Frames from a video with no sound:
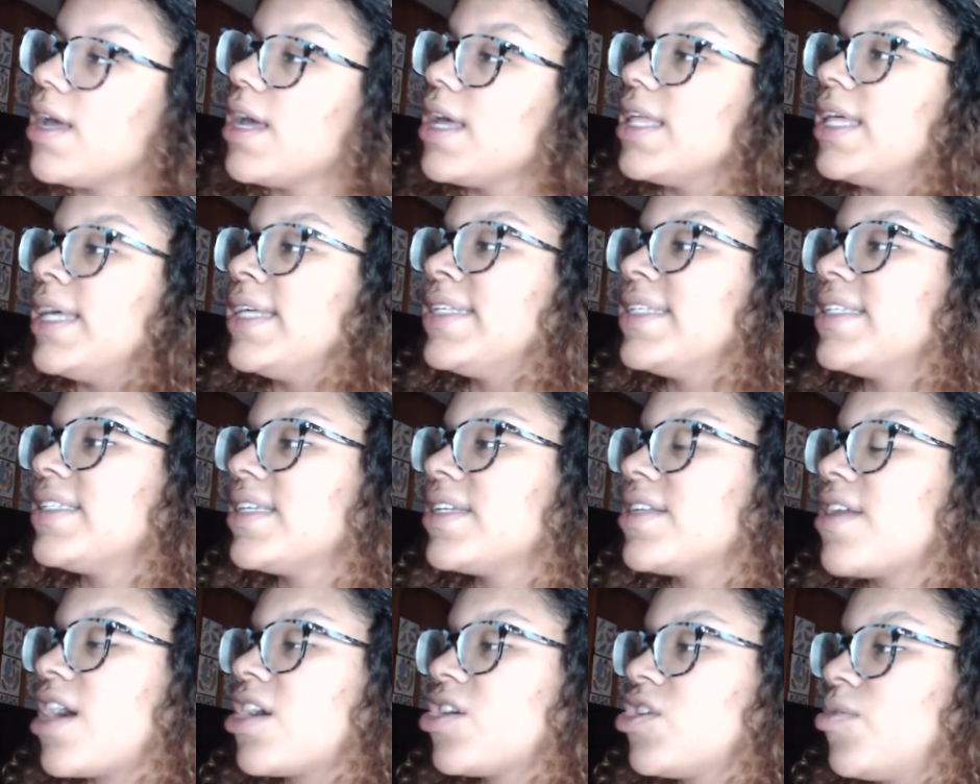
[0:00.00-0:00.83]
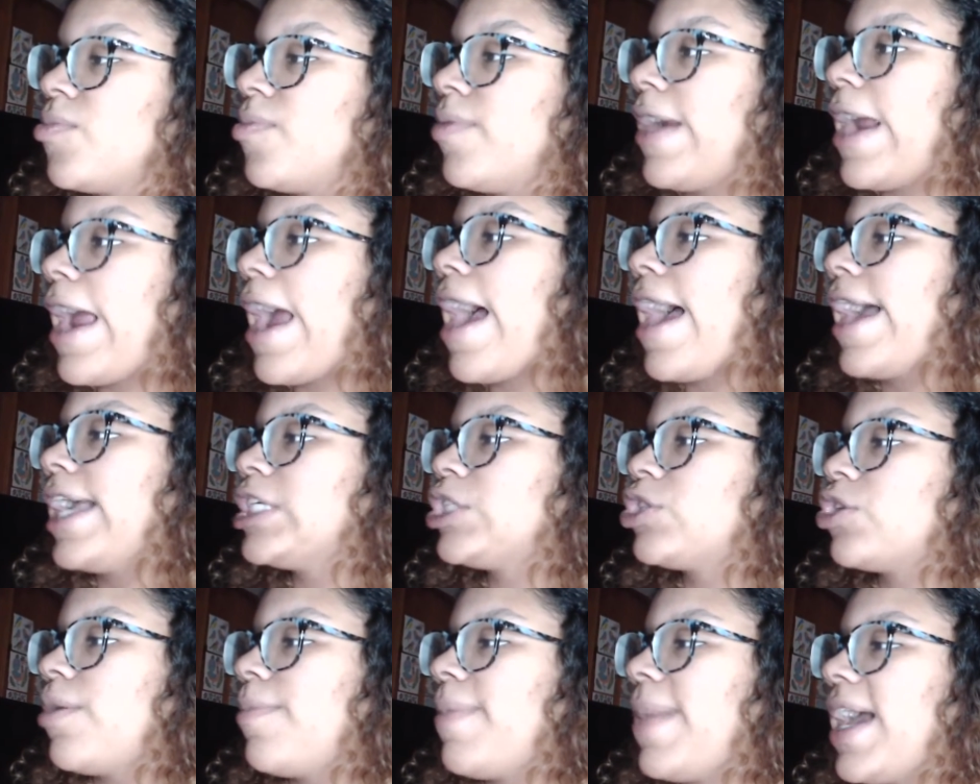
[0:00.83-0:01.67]
This is the Dr. Brandt
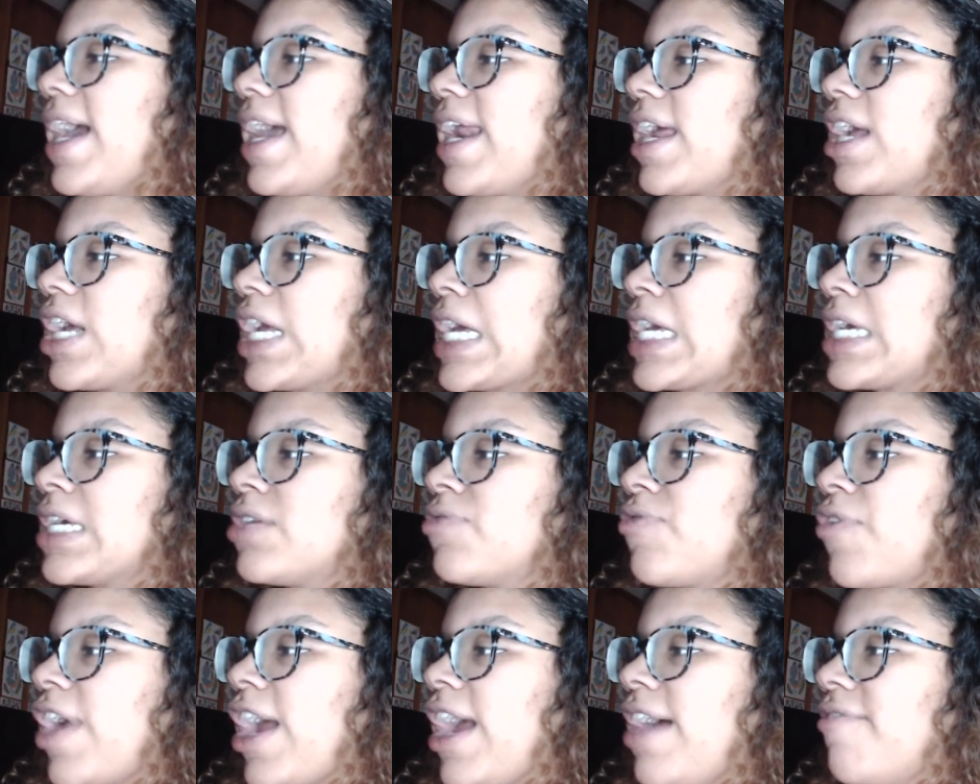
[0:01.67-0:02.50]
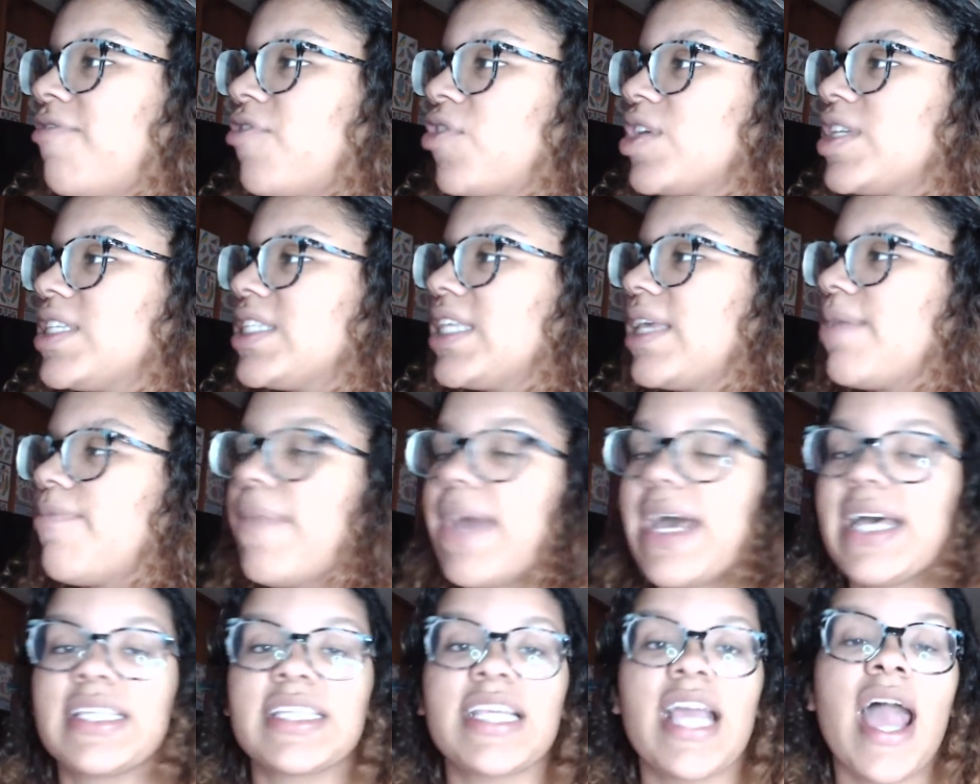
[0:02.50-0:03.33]
Hydrobiotic Recovery Sleep
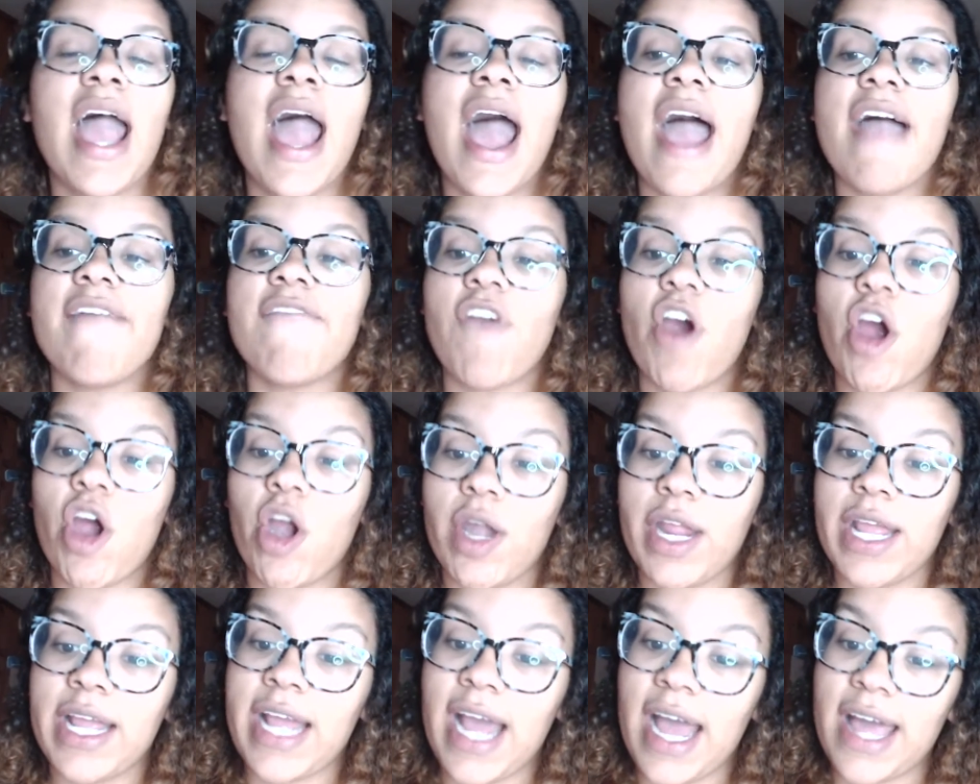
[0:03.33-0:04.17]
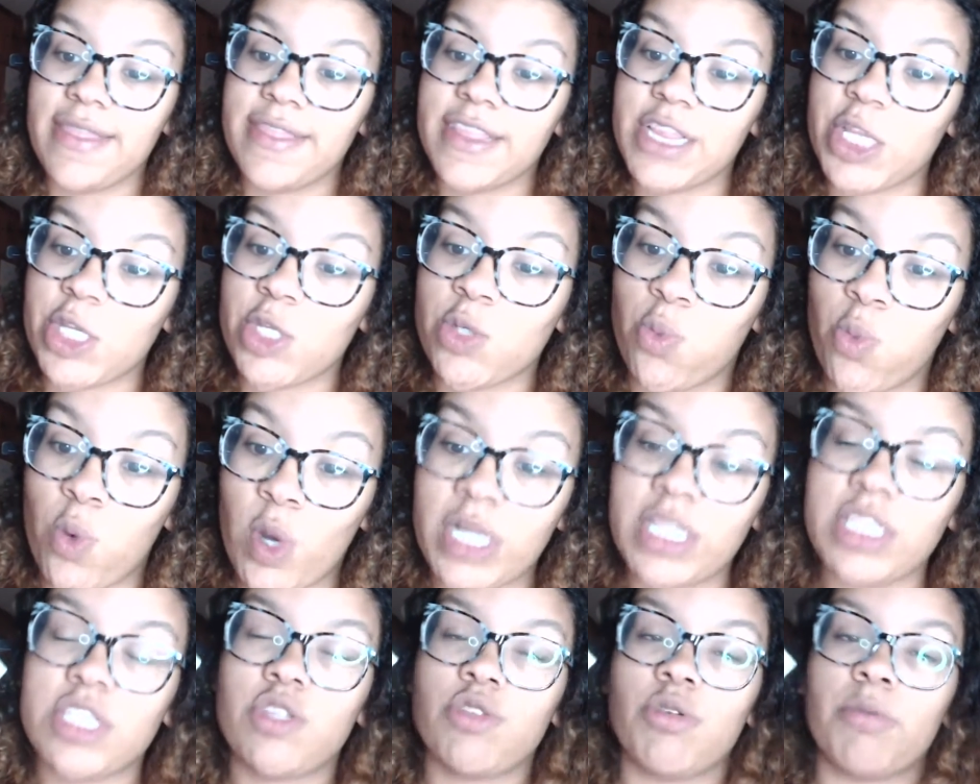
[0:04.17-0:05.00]
Mask. I've already gotten this
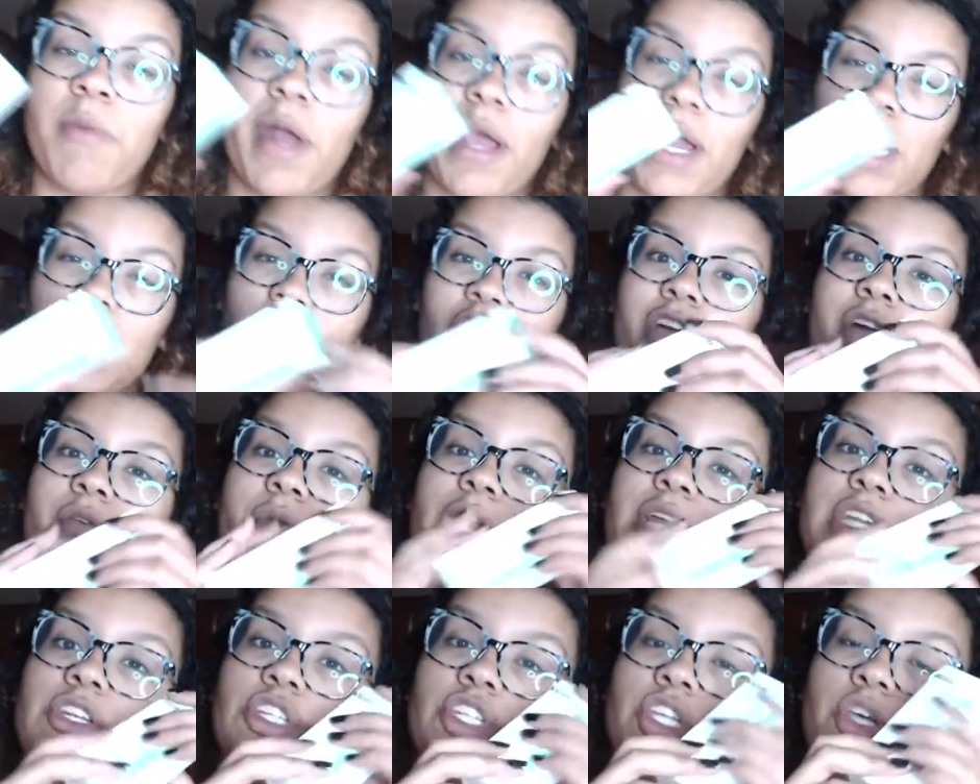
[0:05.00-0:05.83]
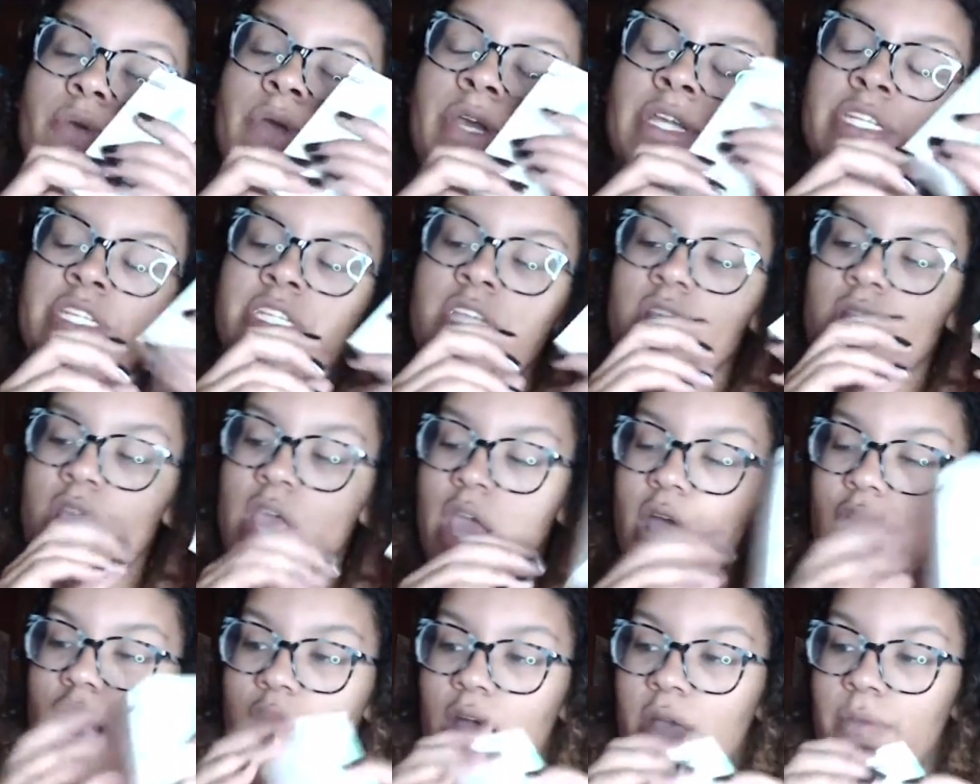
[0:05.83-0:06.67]
once, so I'm not going to go into it
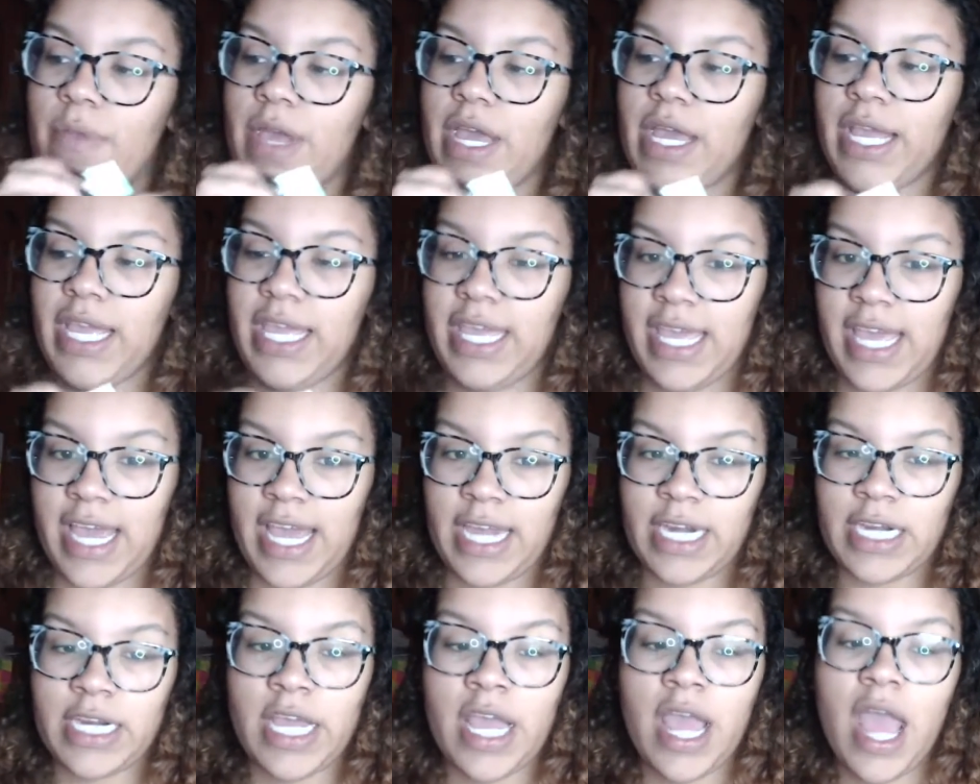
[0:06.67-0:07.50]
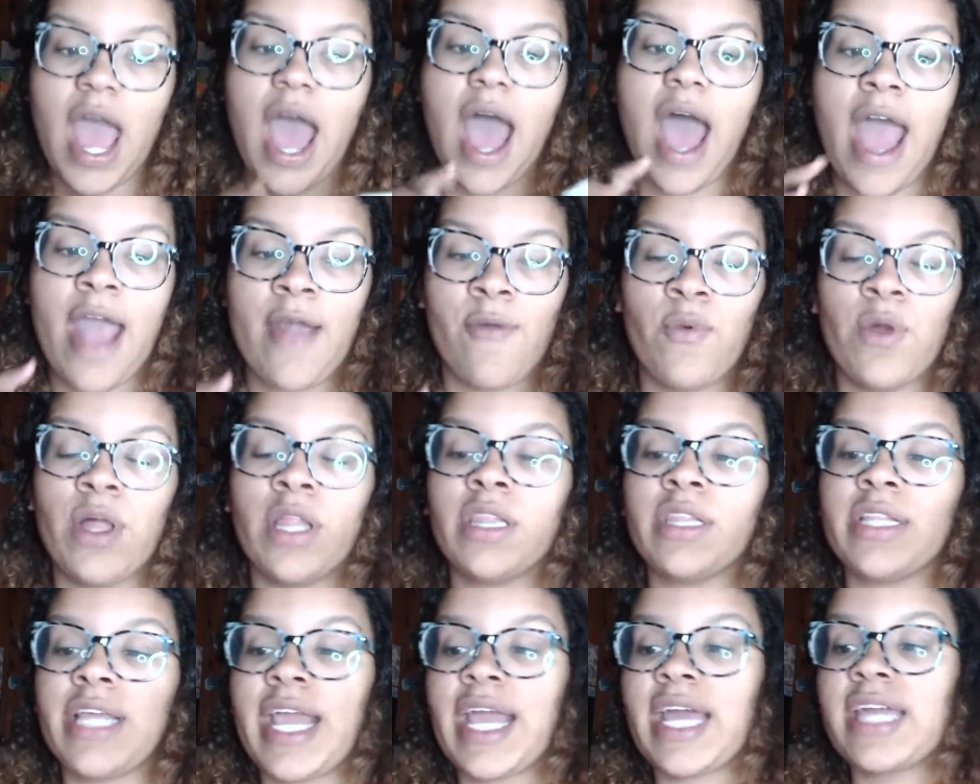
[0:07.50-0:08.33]
again. I
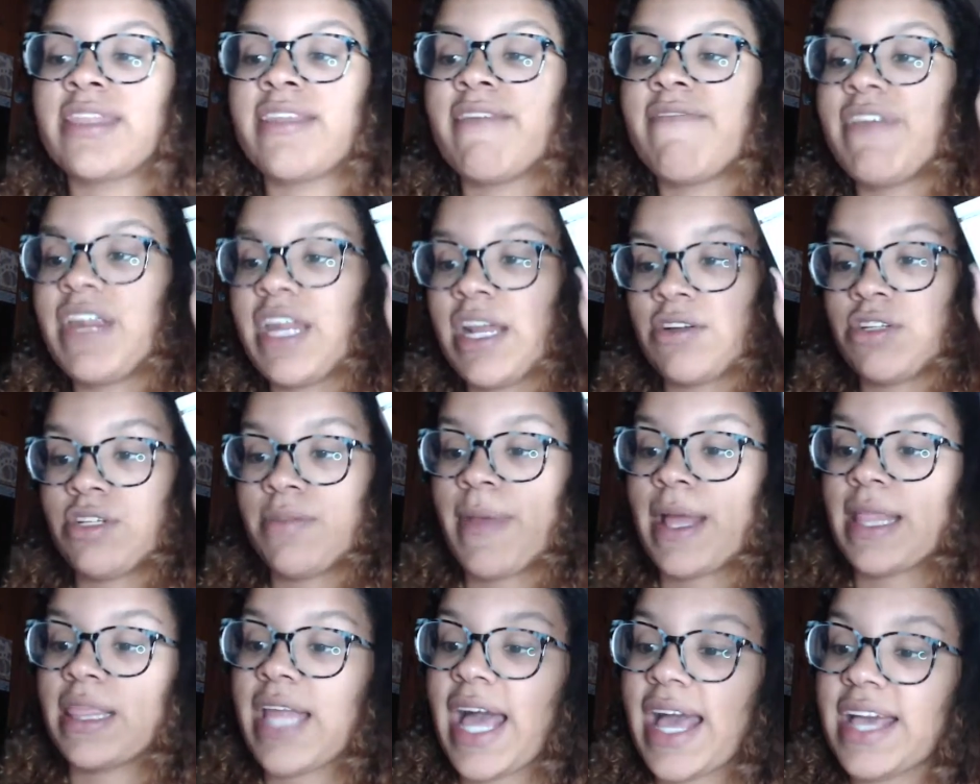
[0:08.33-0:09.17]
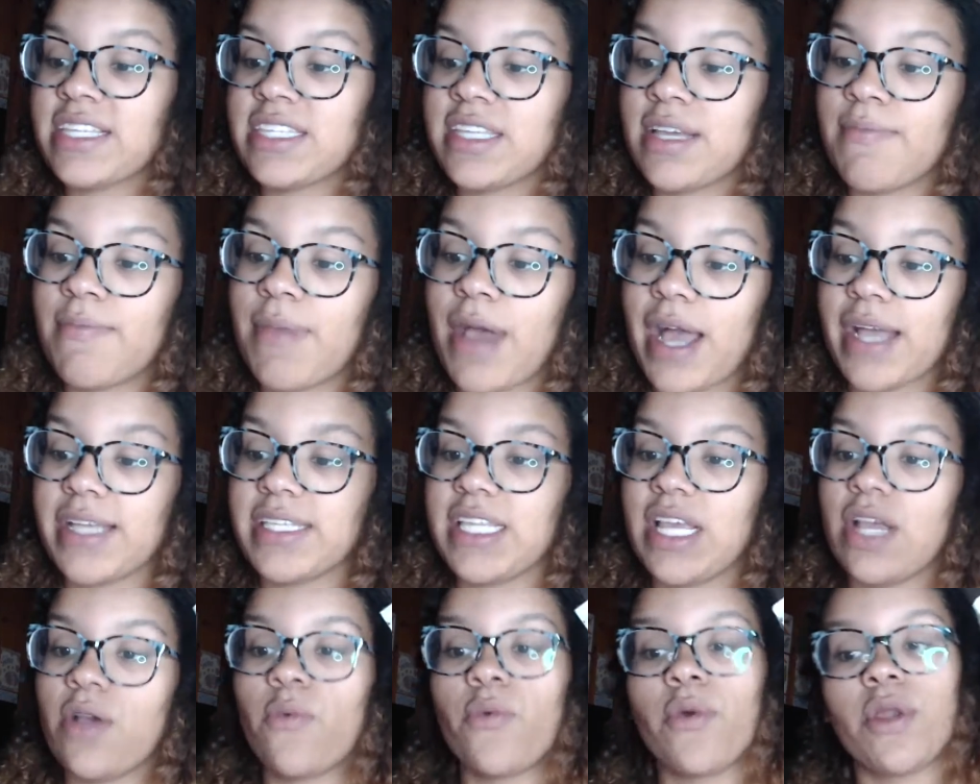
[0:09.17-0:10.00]
will link the video to my last
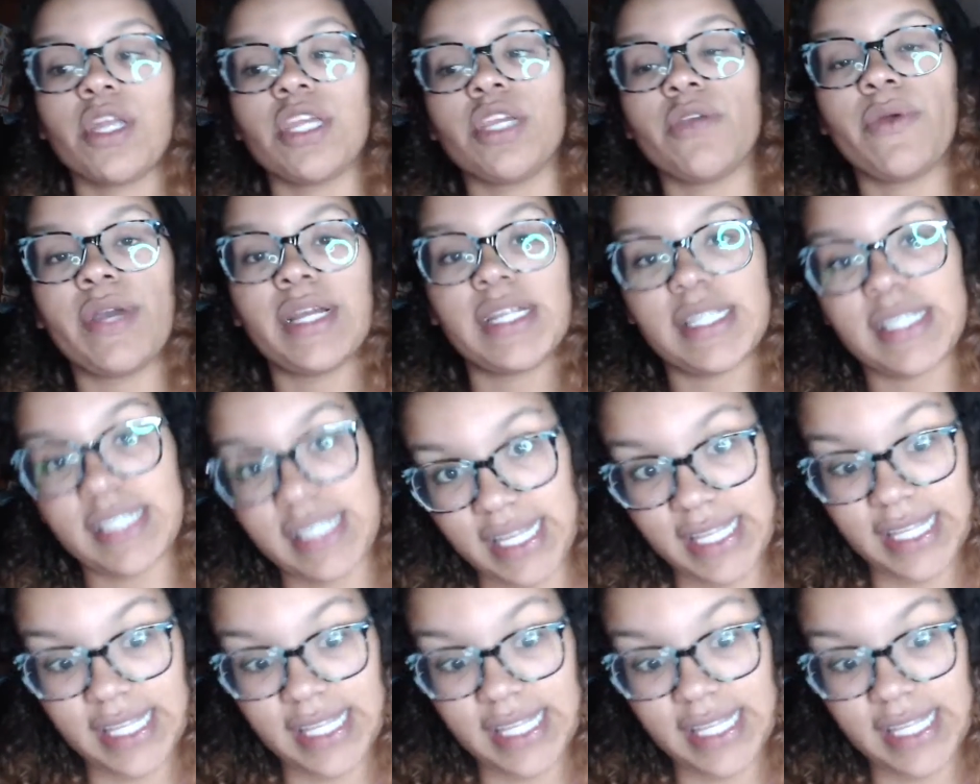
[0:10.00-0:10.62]
unboxing where you can see